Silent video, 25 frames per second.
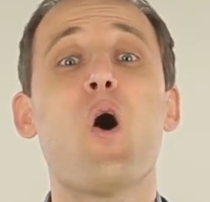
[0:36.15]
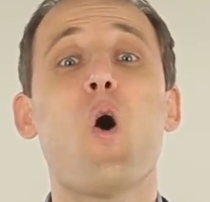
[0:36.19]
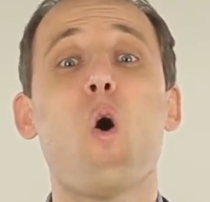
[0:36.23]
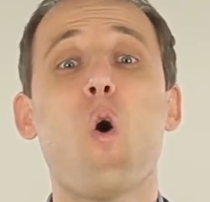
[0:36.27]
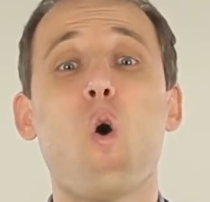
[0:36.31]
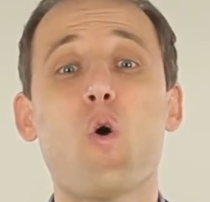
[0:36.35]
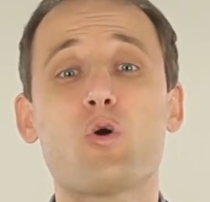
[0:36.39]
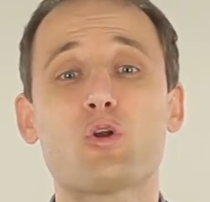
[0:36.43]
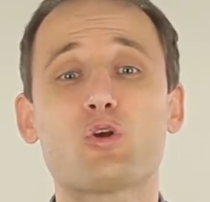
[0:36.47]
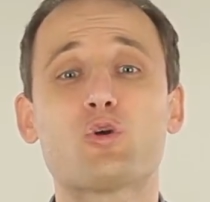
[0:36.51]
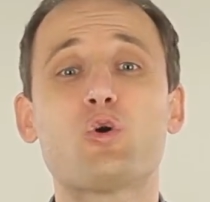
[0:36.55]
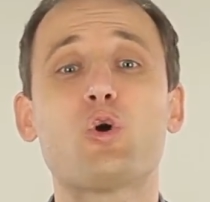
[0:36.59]

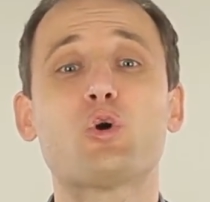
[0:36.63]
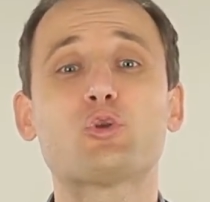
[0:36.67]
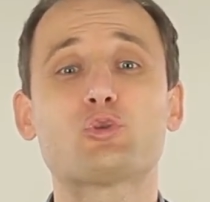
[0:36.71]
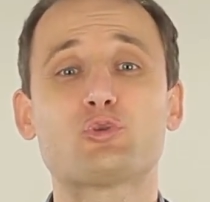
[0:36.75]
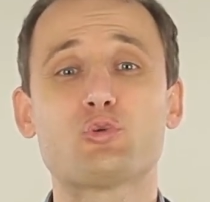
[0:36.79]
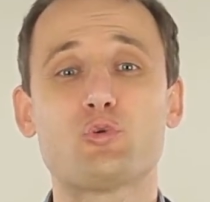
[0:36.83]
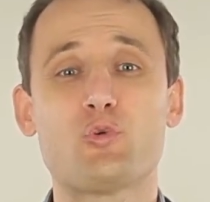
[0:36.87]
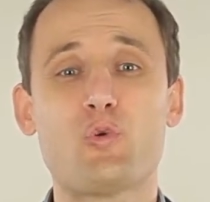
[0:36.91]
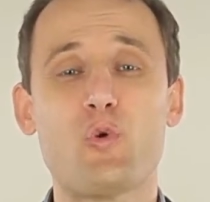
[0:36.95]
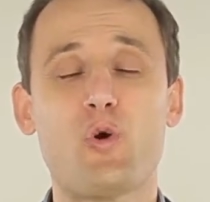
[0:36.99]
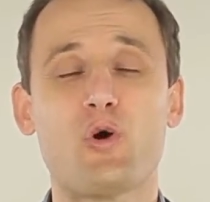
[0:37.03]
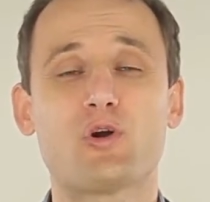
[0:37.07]
or go
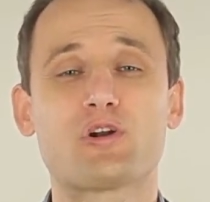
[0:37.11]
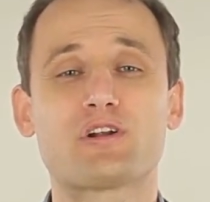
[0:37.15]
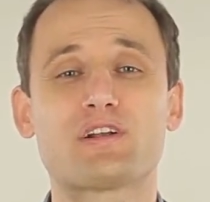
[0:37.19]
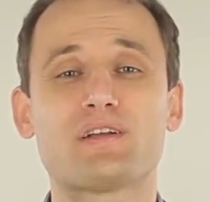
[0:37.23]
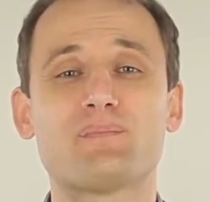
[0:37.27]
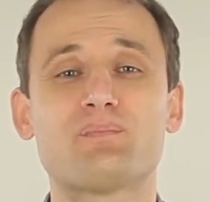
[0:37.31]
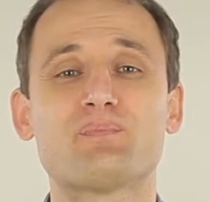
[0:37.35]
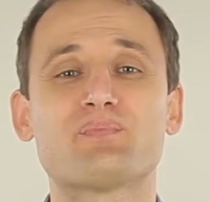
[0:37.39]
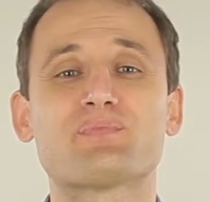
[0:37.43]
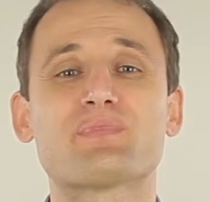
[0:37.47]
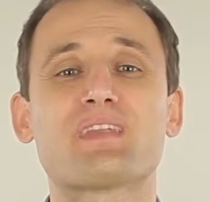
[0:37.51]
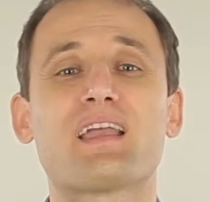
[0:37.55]
to work
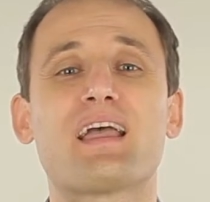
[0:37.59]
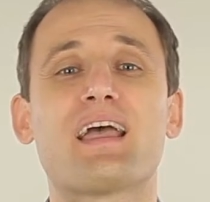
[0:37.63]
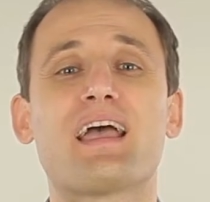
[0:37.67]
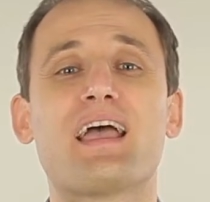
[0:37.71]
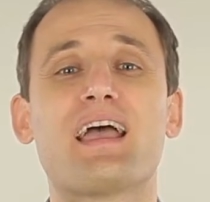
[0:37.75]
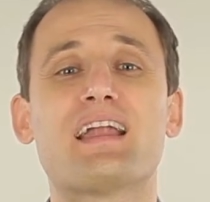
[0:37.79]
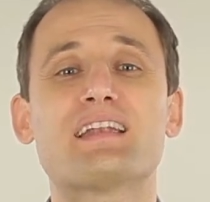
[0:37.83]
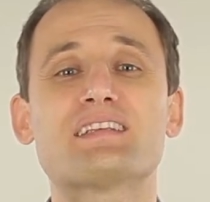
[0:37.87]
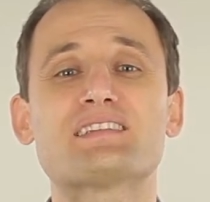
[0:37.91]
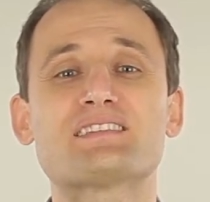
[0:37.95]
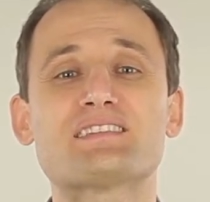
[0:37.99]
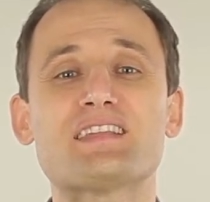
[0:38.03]

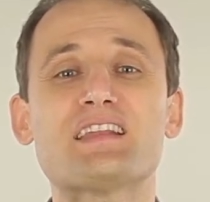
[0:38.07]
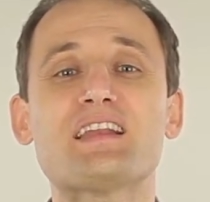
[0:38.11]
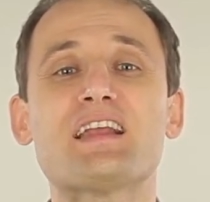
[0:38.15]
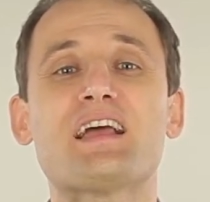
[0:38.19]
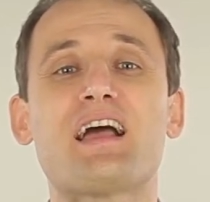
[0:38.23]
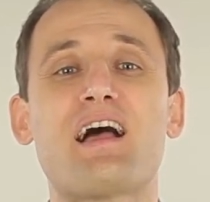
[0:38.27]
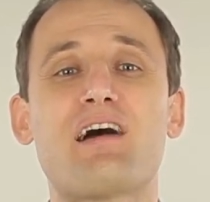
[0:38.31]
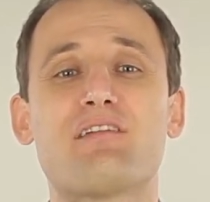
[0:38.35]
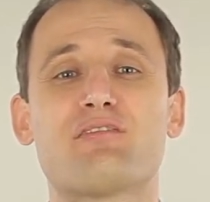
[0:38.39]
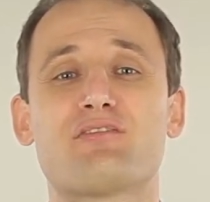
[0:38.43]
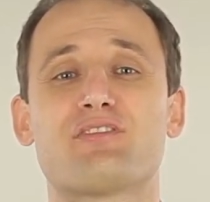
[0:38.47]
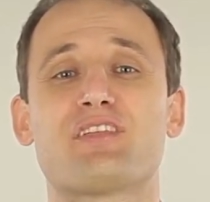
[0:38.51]
and still
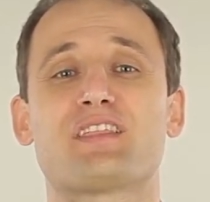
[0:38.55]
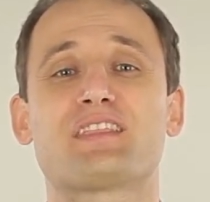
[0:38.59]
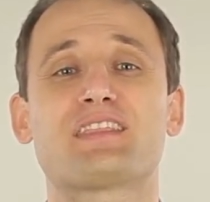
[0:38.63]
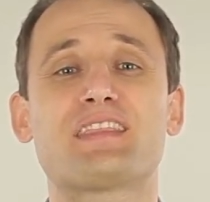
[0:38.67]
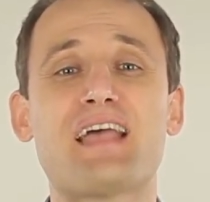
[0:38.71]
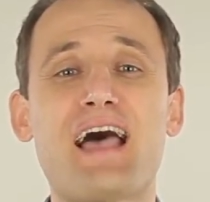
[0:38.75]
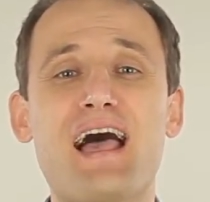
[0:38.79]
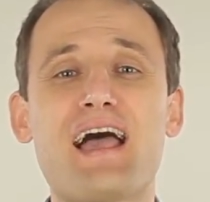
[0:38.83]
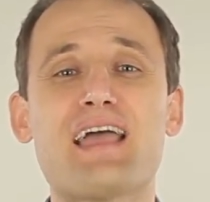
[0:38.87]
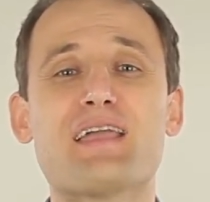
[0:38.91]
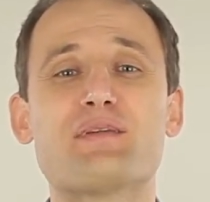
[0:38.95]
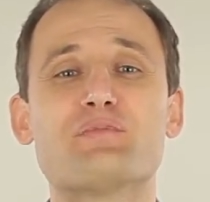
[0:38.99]
have the
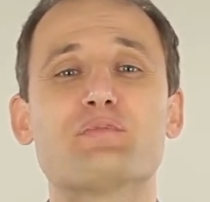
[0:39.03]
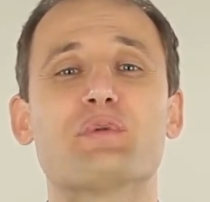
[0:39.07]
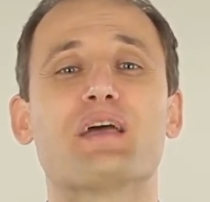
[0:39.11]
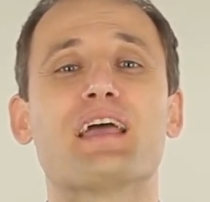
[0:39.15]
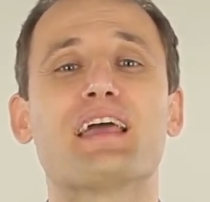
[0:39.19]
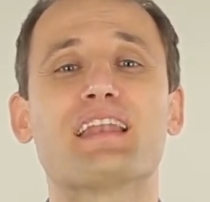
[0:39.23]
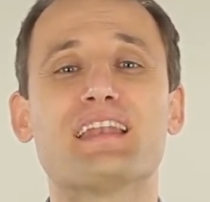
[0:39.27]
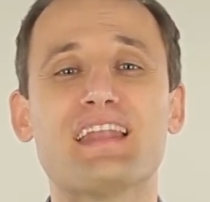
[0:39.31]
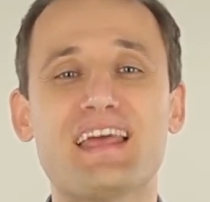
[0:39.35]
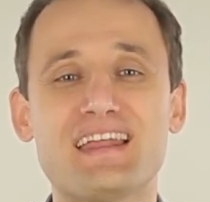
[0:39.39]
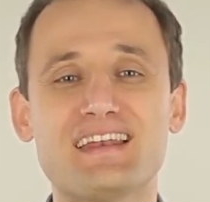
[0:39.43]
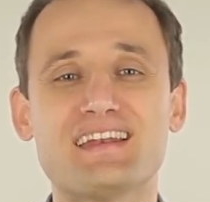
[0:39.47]
time
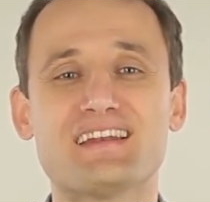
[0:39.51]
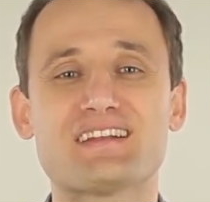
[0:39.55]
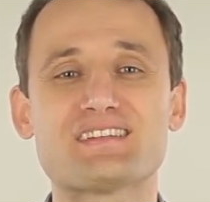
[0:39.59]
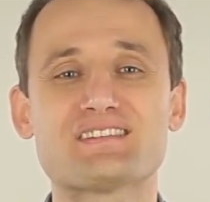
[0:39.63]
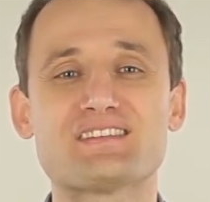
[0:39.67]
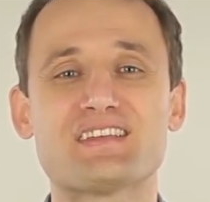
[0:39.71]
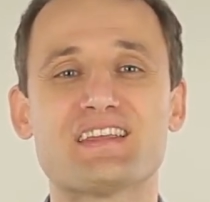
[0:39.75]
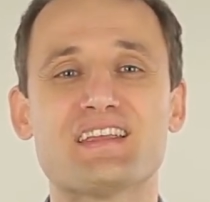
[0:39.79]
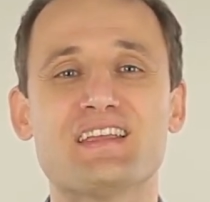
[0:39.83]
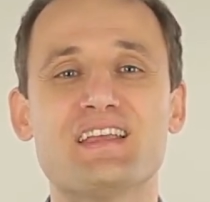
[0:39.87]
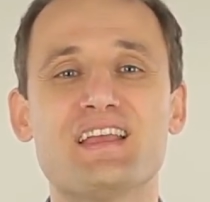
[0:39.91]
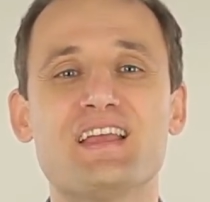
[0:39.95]
and
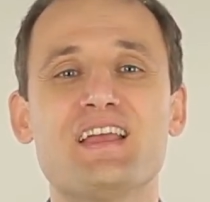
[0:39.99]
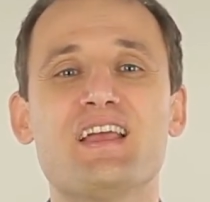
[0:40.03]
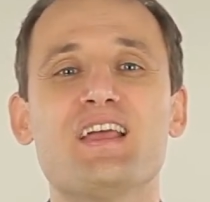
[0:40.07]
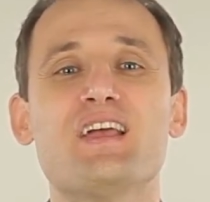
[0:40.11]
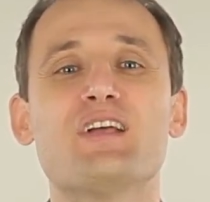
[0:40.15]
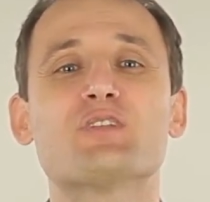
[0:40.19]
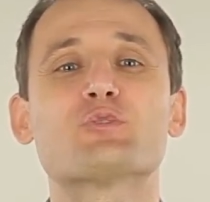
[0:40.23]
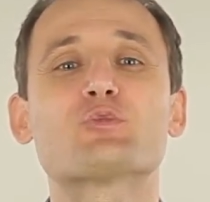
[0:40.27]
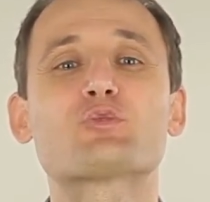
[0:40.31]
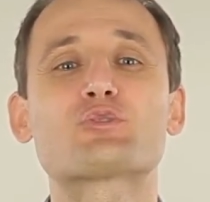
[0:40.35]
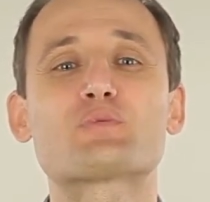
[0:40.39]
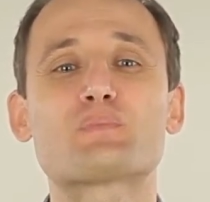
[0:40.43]
energy
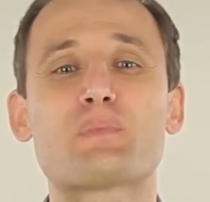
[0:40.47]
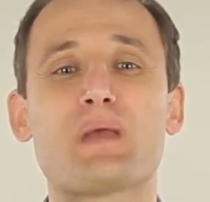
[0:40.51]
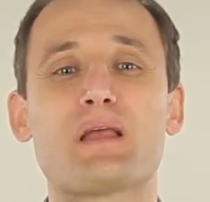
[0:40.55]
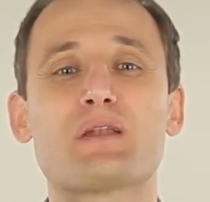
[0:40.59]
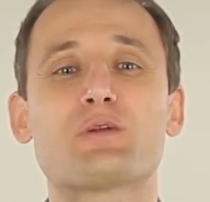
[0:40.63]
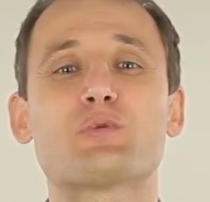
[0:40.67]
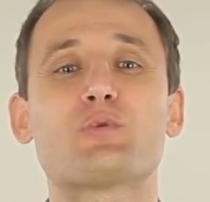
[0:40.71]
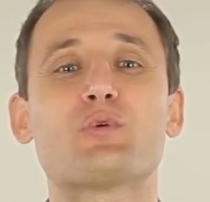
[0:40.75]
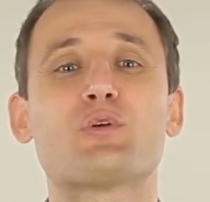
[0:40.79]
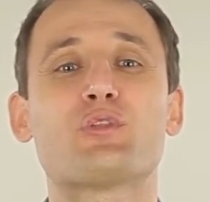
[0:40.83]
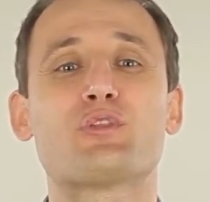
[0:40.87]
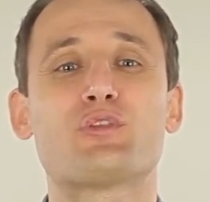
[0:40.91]
to
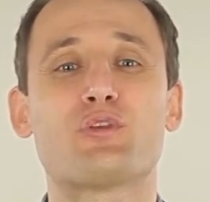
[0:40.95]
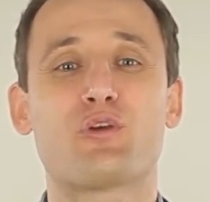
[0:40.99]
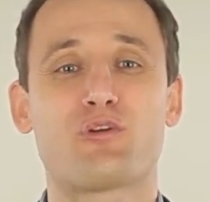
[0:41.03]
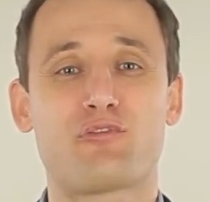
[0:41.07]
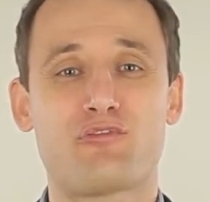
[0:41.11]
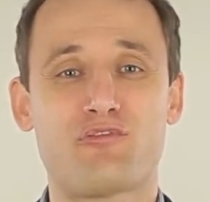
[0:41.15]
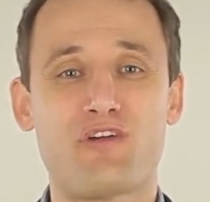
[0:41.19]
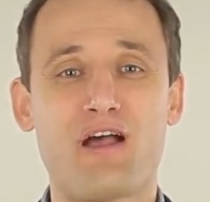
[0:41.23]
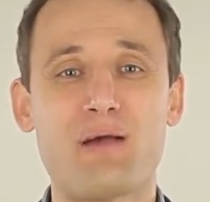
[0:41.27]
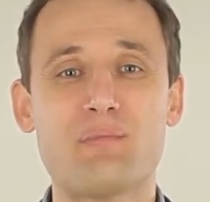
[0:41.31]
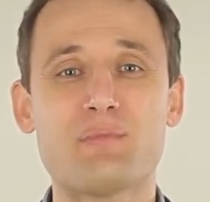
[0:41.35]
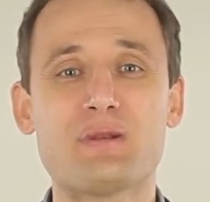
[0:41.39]
spend with your
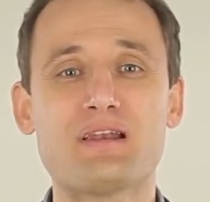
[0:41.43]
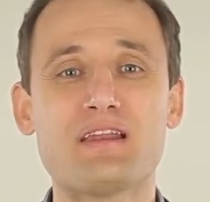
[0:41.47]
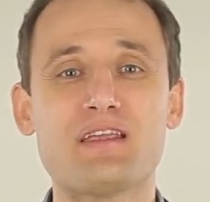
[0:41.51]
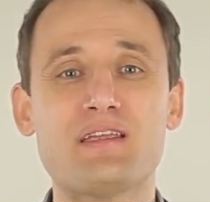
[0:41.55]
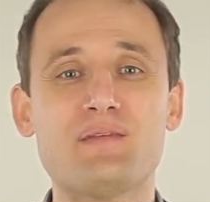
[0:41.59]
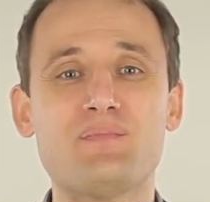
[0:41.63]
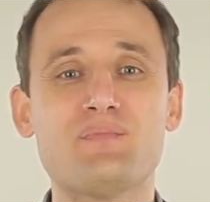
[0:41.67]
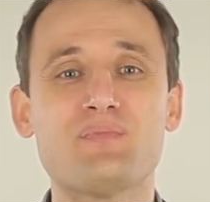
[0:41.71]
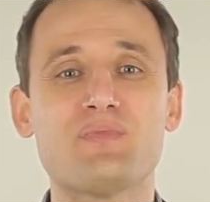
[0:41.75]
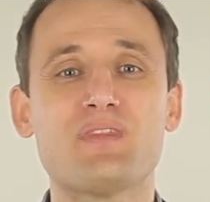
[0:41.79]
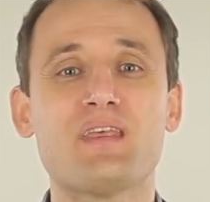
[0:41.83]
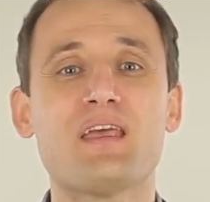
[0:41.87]

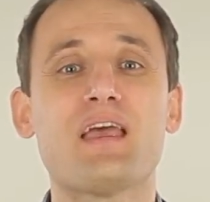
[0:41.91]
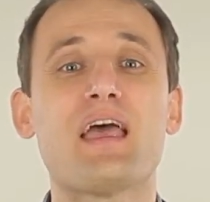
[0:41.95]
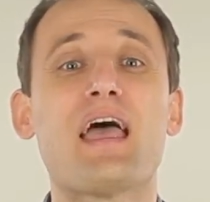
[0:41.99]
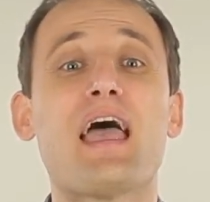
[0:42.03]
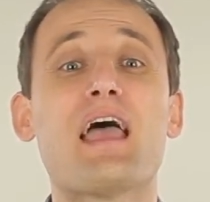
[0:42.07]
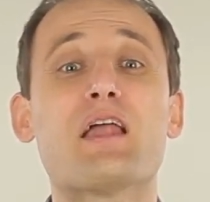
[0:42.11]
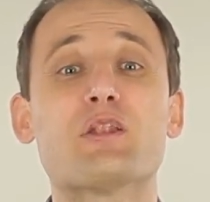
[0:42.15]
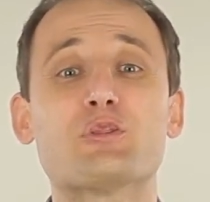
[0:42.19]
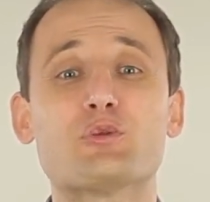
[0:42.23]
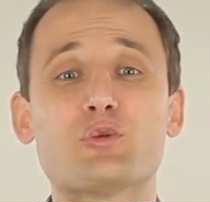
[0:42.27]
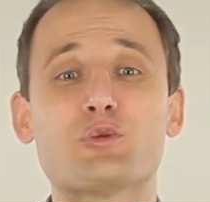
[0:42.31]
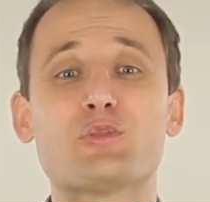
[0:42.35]
family
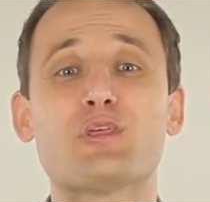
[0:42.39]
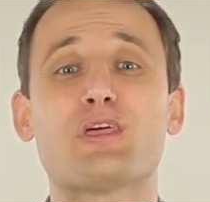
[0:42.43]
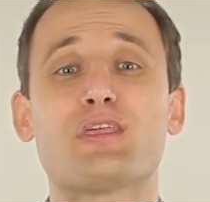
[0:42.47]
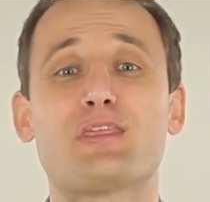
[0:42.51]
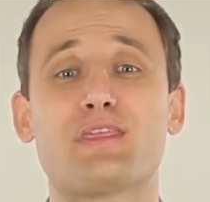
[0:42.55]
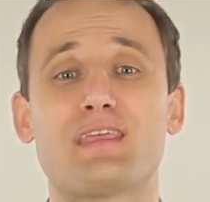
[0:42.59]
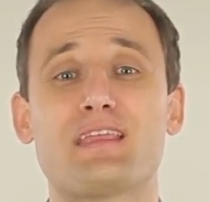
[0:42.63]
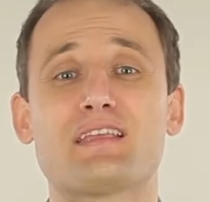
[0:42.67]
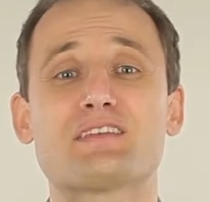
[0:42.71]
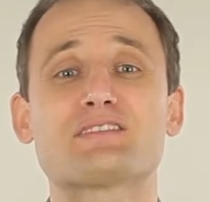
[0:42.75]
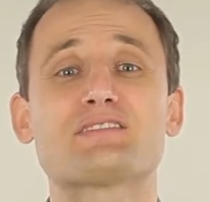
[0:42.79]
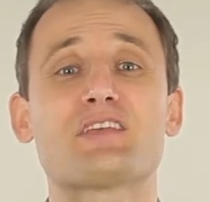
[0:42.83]
and do the
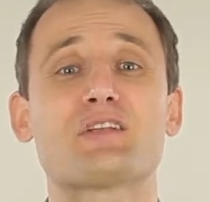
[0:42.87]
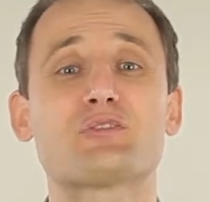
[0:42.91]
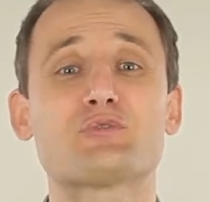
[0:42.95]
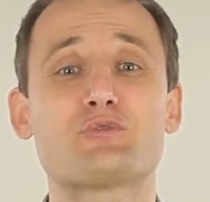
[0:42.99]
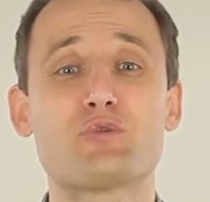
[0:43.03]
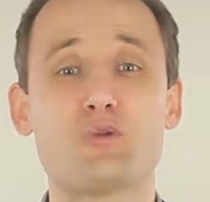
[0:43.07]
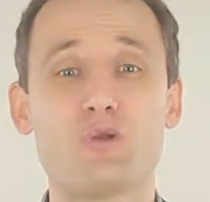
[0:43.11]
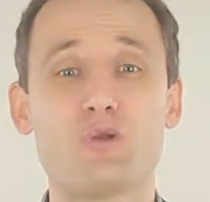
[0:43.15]
things that you